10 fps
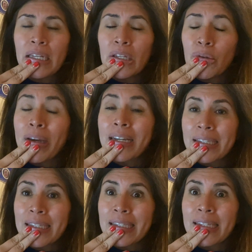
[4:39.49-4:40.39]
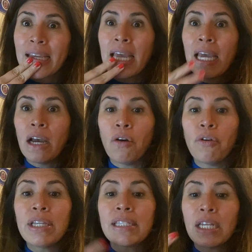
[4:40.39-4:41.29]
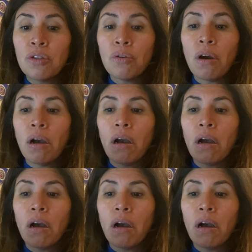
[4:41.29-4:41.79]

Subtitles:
new exit or it's a new